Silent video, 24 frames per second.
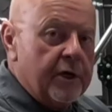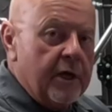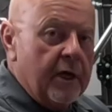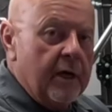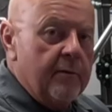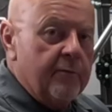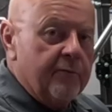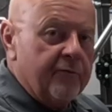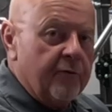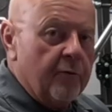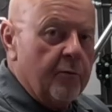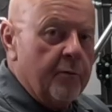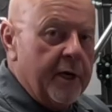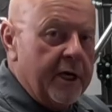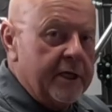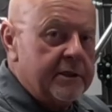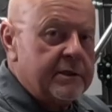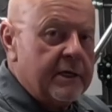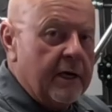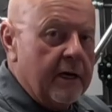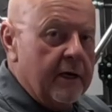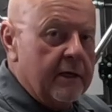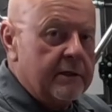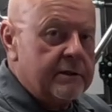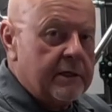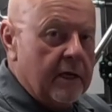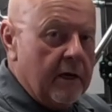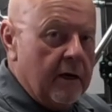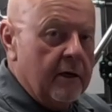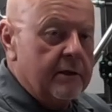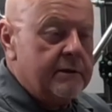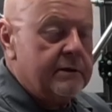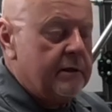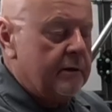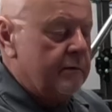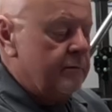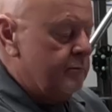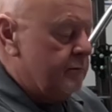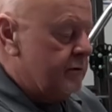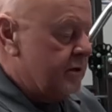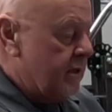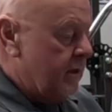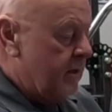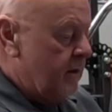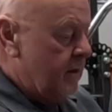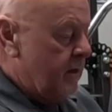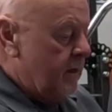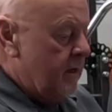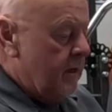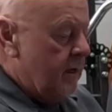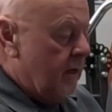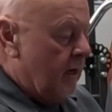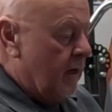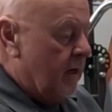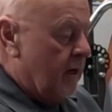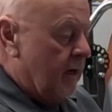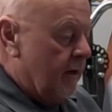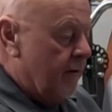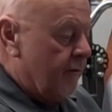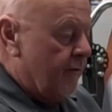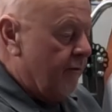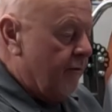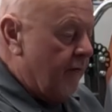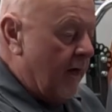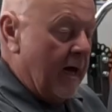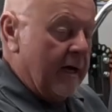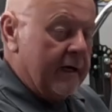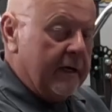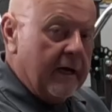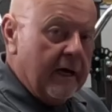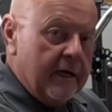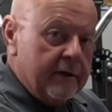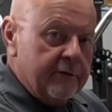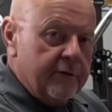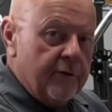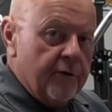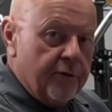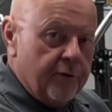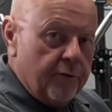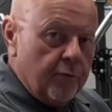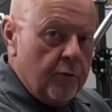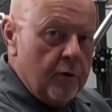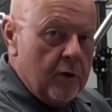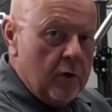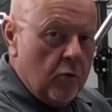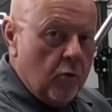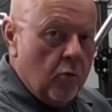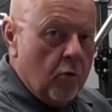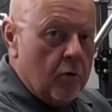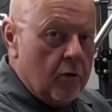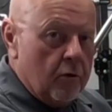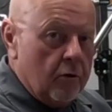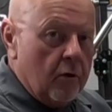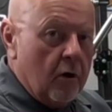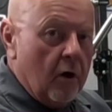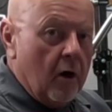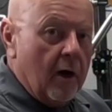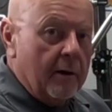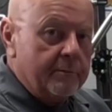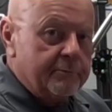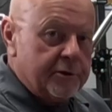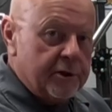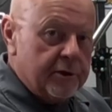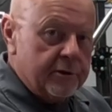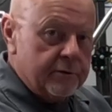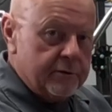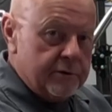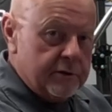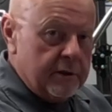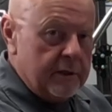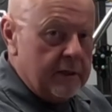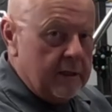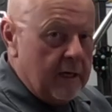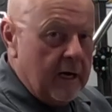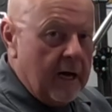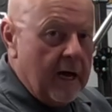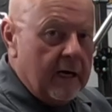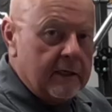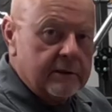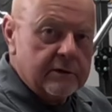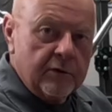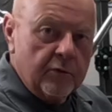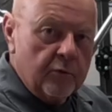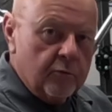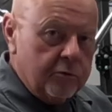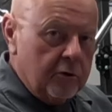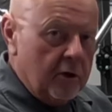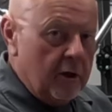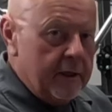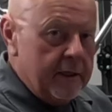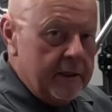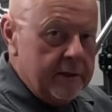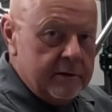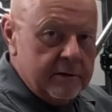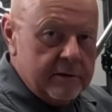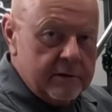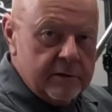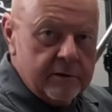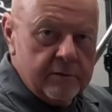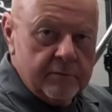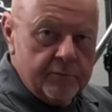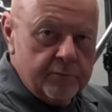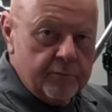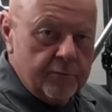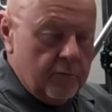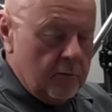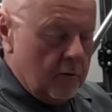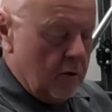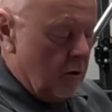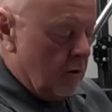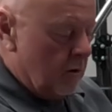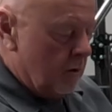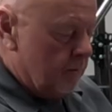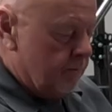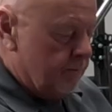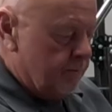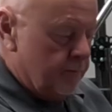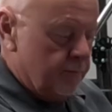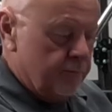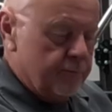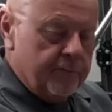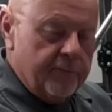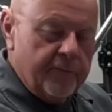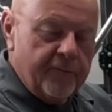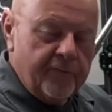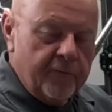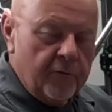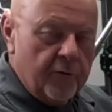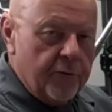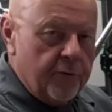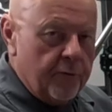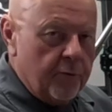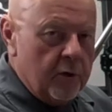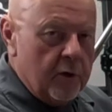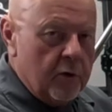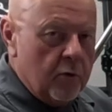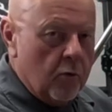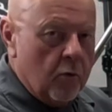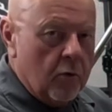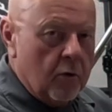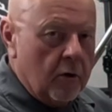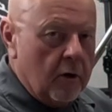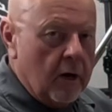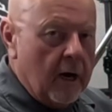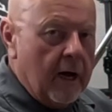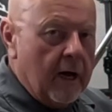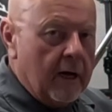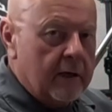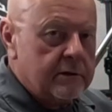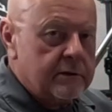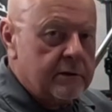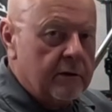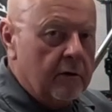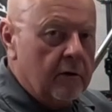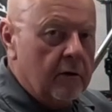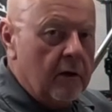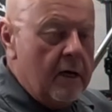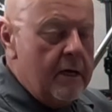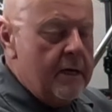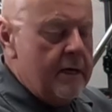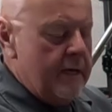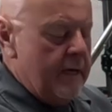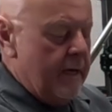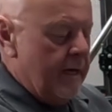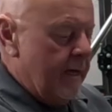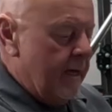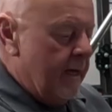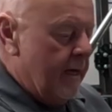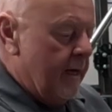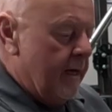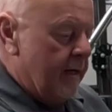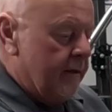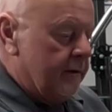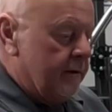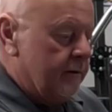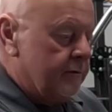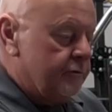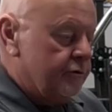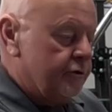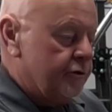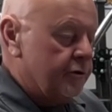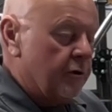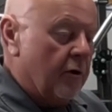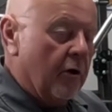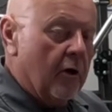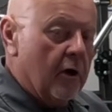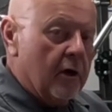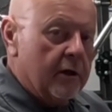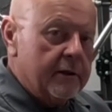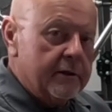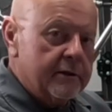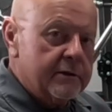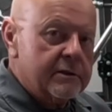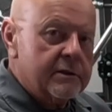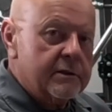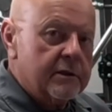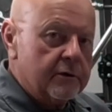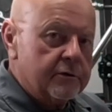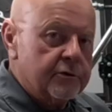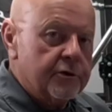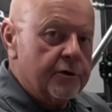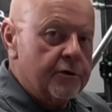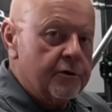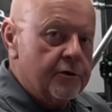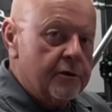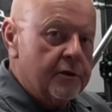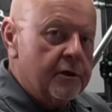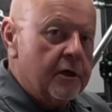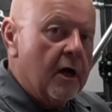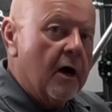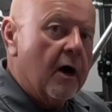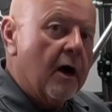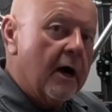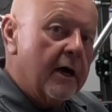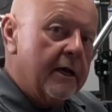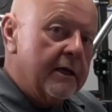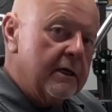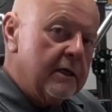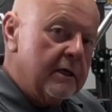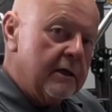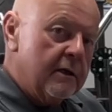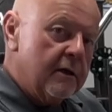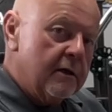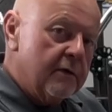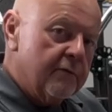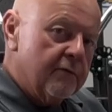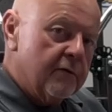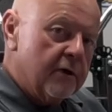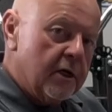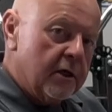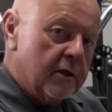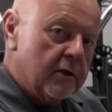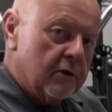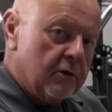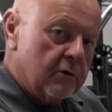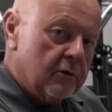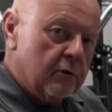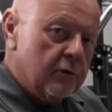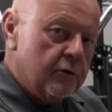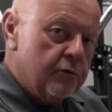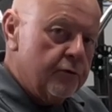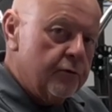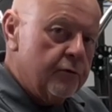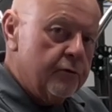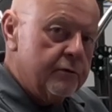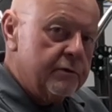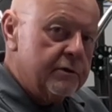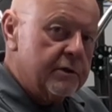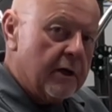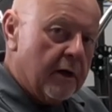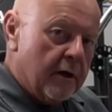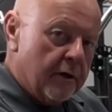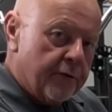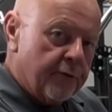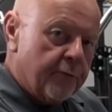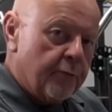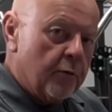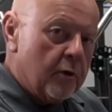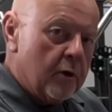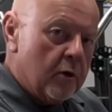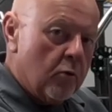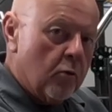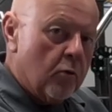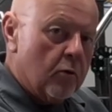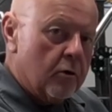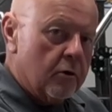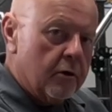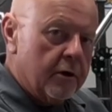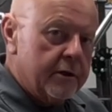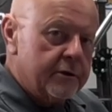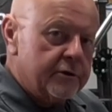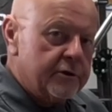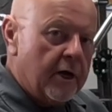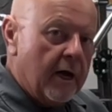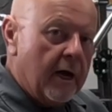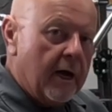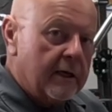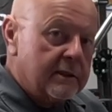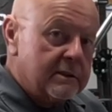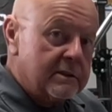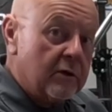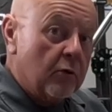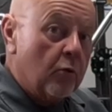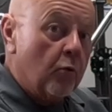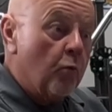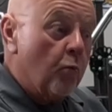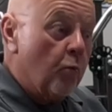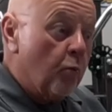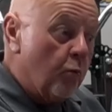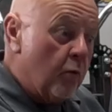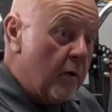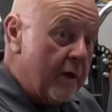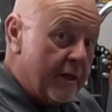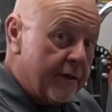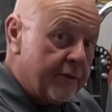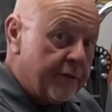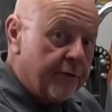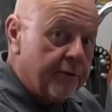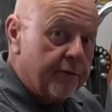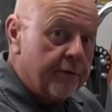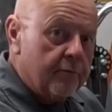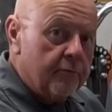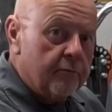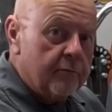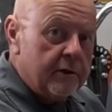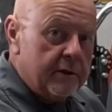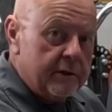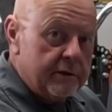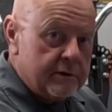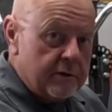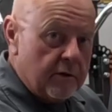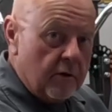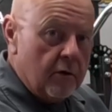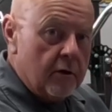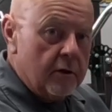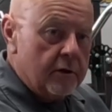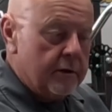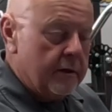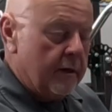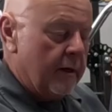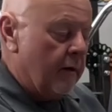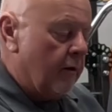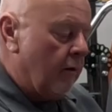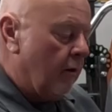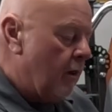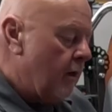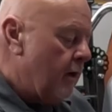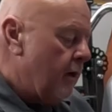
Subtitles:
came from S&S Customs, that had the 3/4 option, so the axle plates are for 3/4 axle. And Sean is such a good guy, he even includes a 3/4 inch axle with his hardtail.